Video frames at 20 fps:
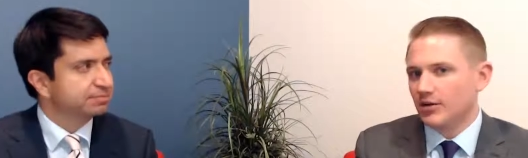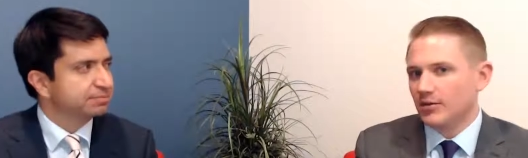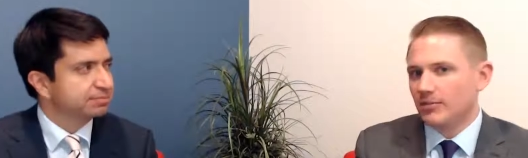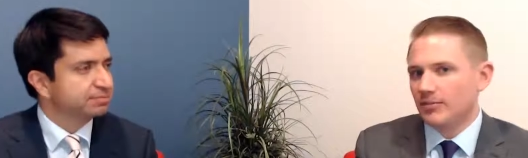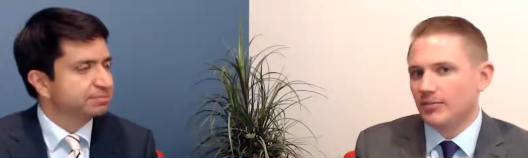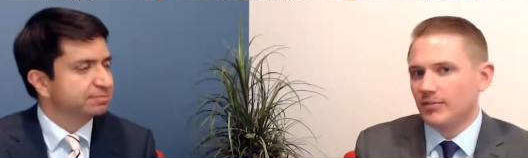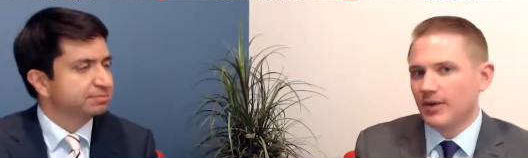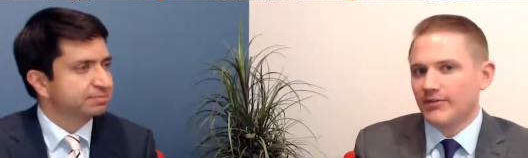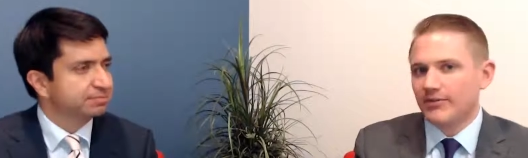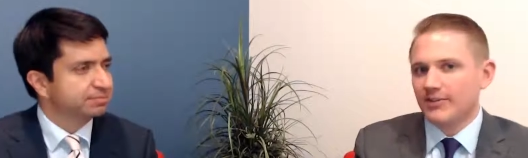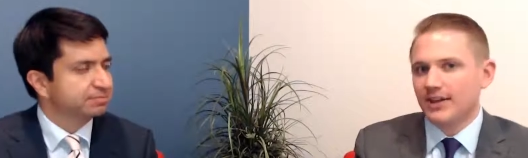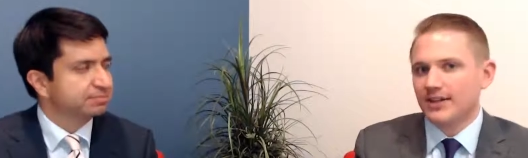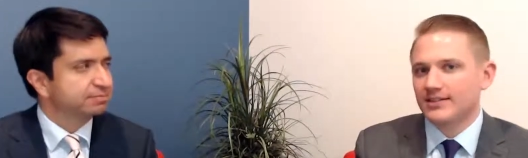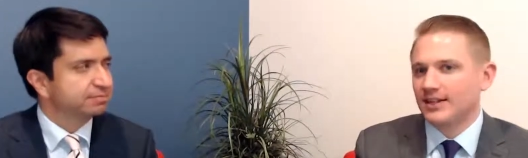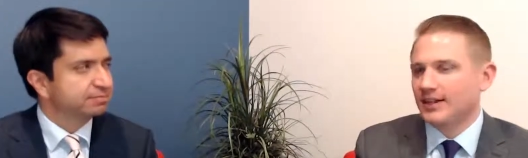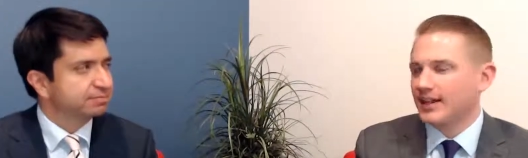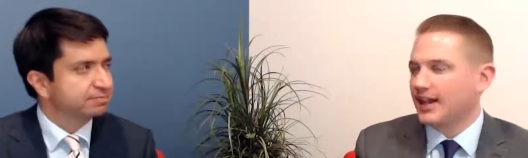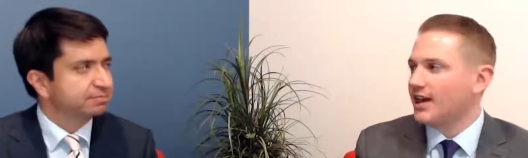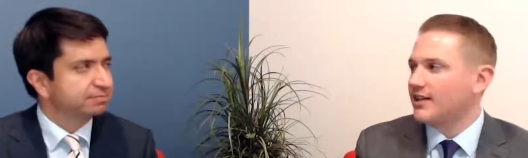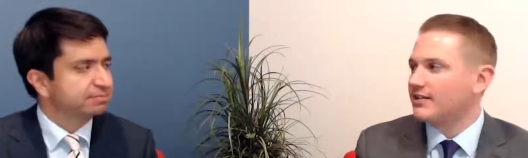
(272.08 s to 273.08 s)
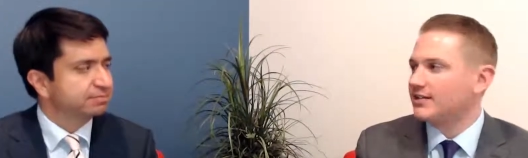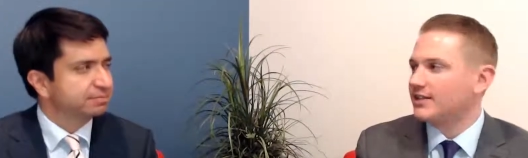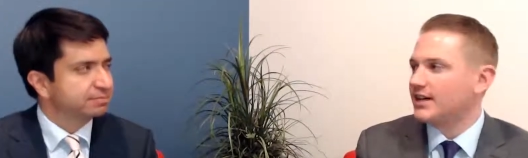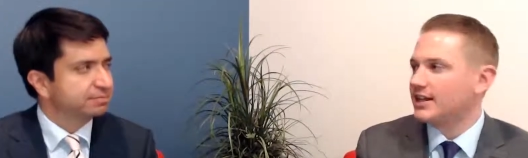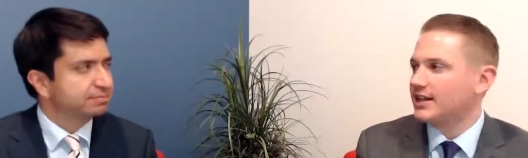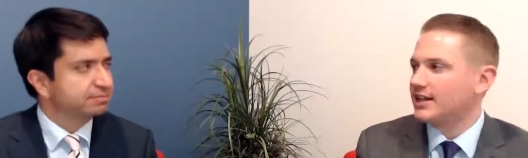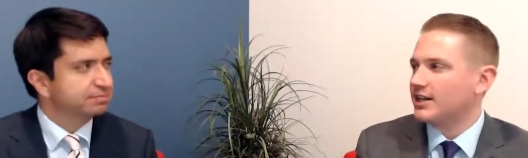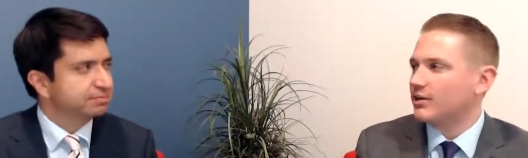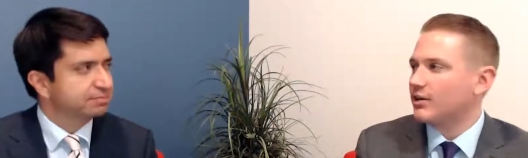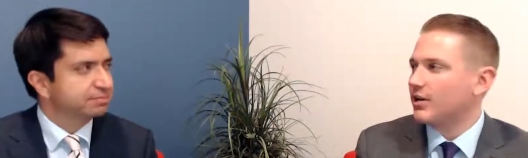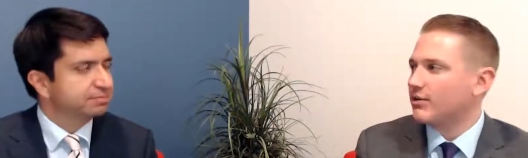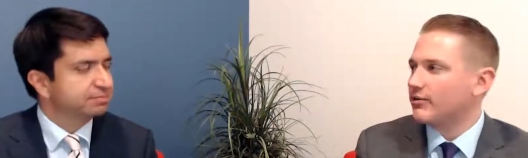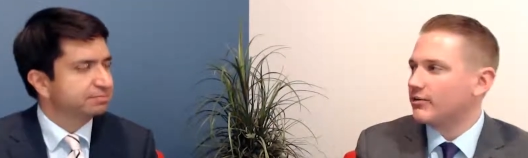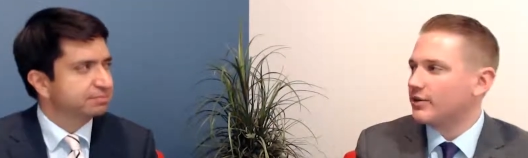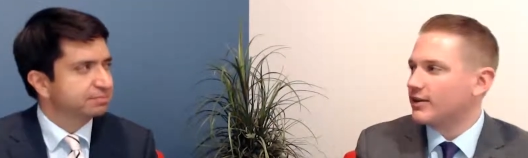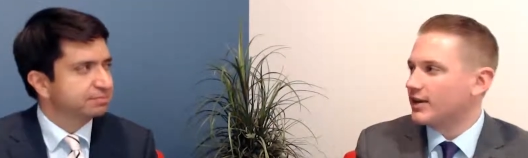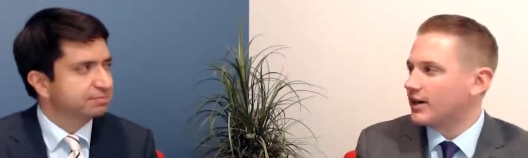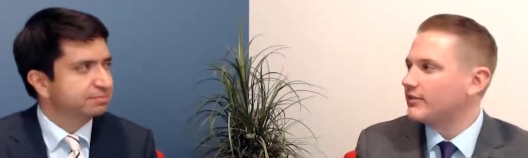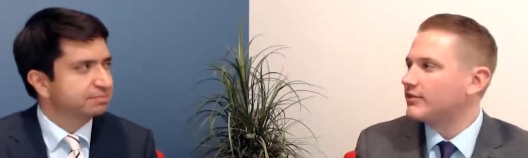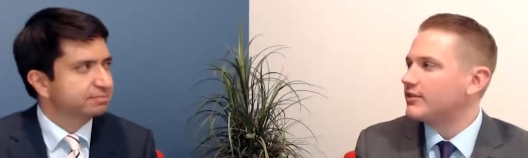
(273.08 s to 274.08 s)
Speaker 1: my fiance Cassie and I can go out for a
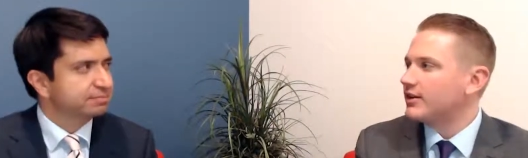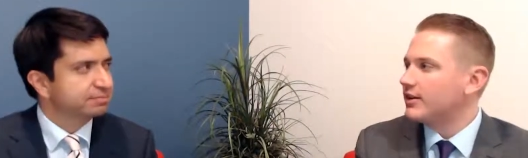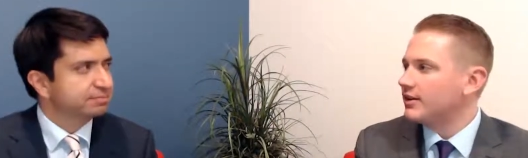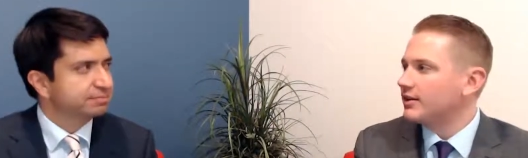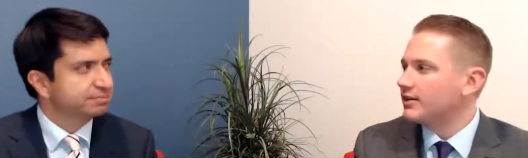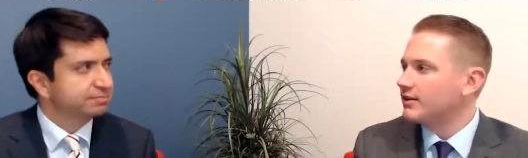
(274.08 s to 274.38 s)
nice dinner